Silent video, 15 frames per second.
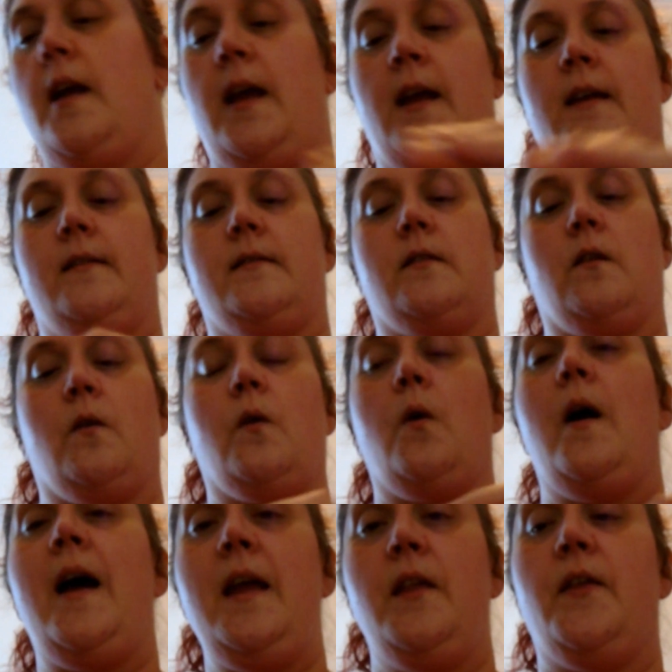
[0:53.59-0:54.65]
It's
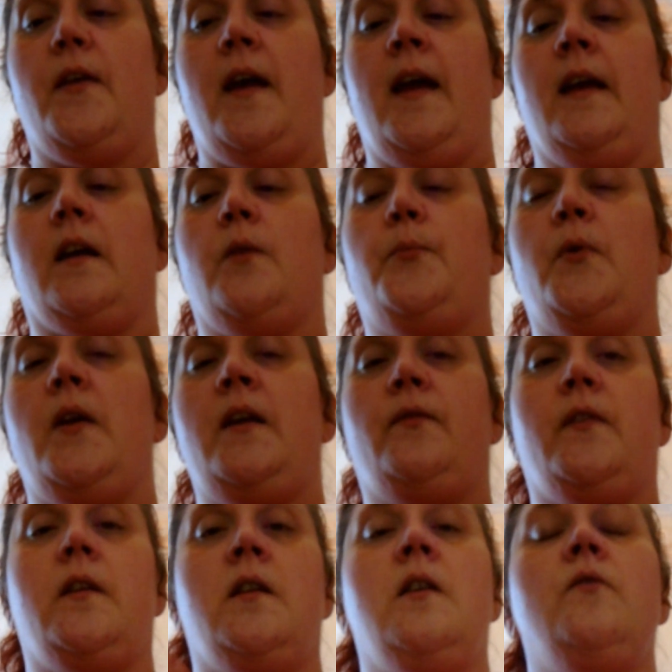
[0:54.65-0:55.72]
quite thick, but
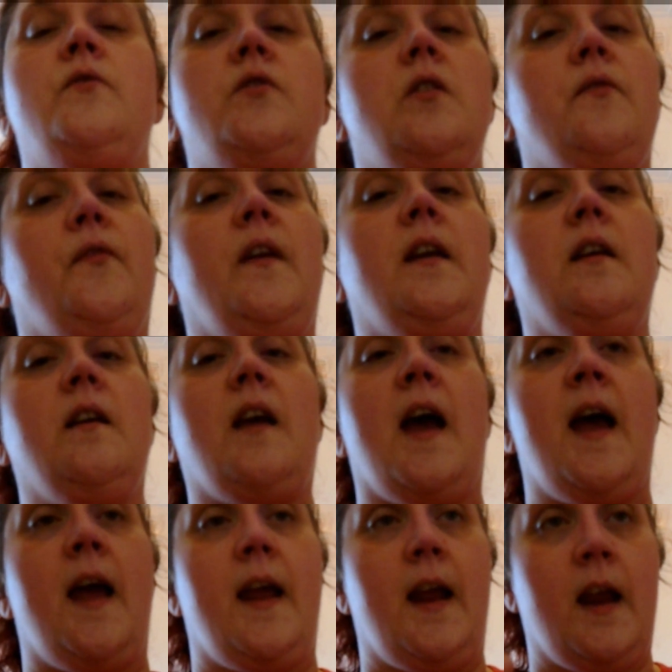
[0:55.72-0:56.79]
if you use your
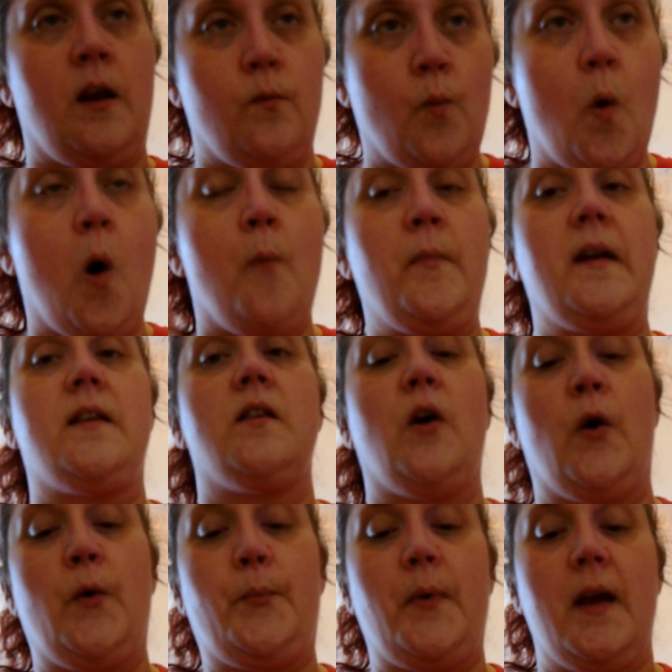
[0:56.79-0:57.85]
finger and warm it
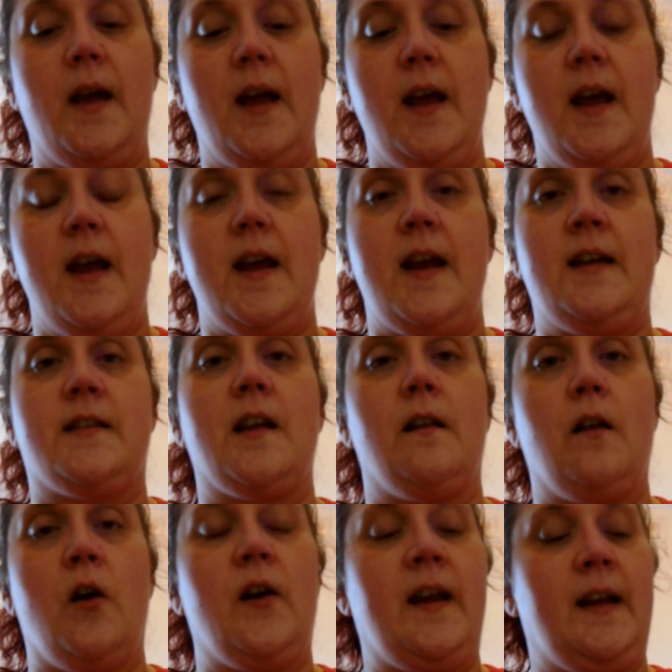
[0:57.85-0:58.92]
up, it's a
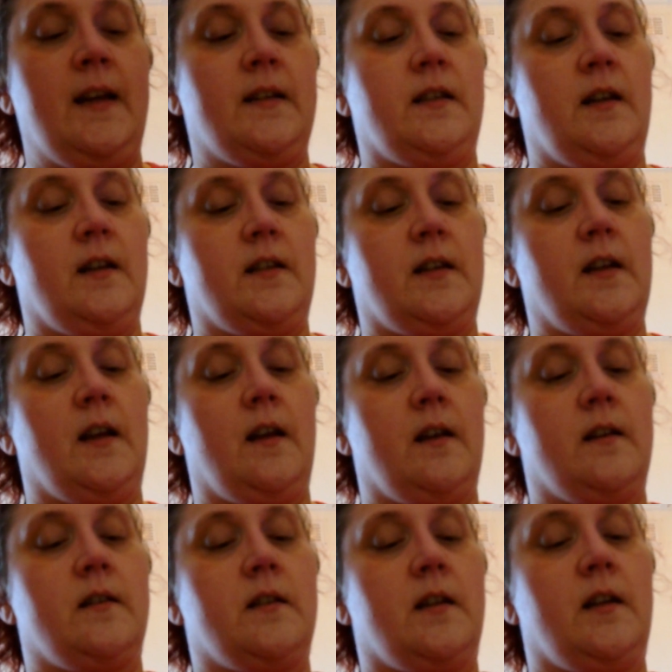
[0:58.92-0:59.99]
lot easier
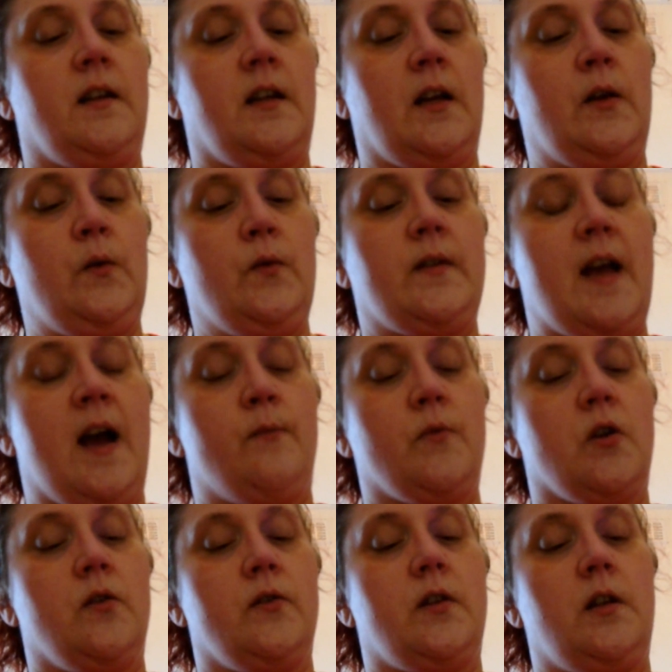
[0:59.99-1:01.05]
to use.
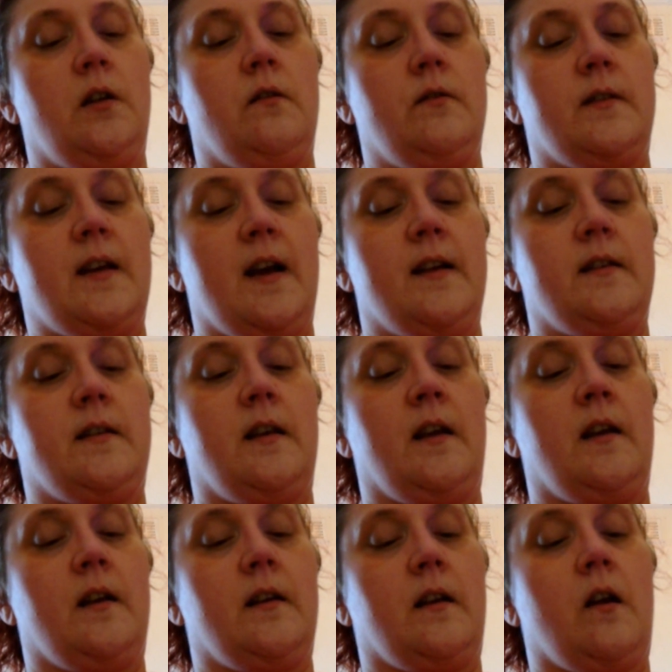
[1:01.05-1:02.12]
I'm going to use that
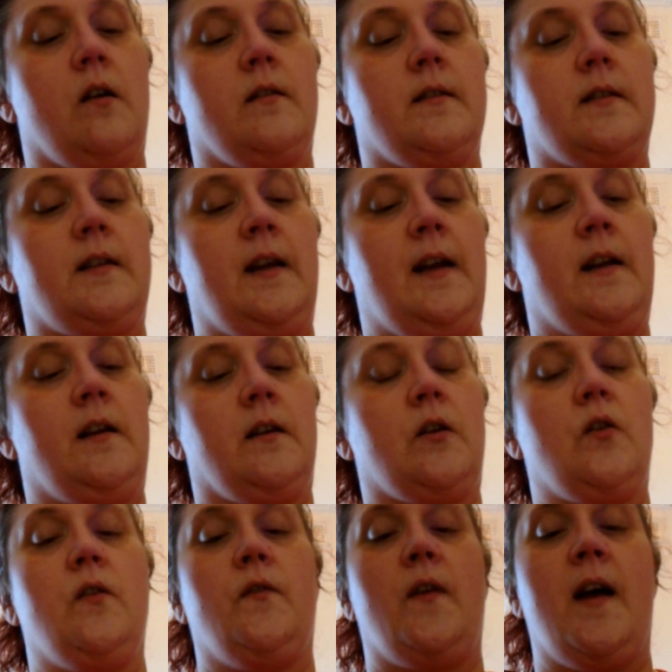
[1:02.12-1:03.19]
to conceal
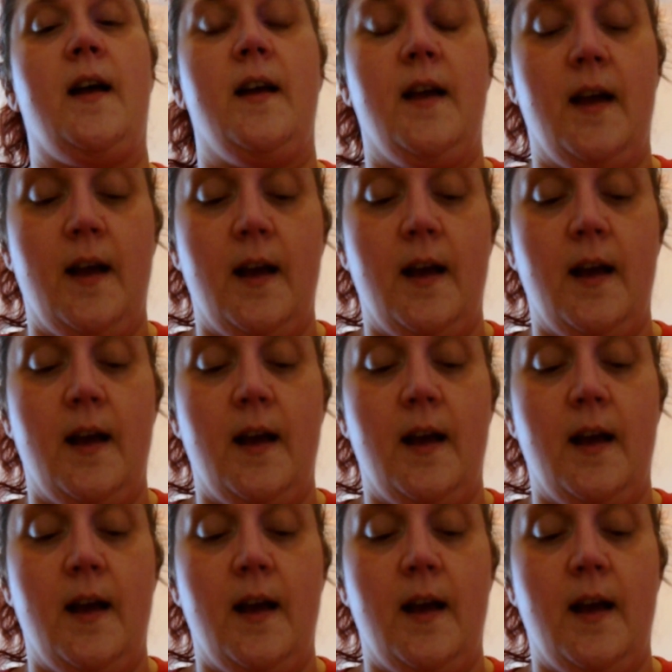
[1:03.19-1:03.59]
and cover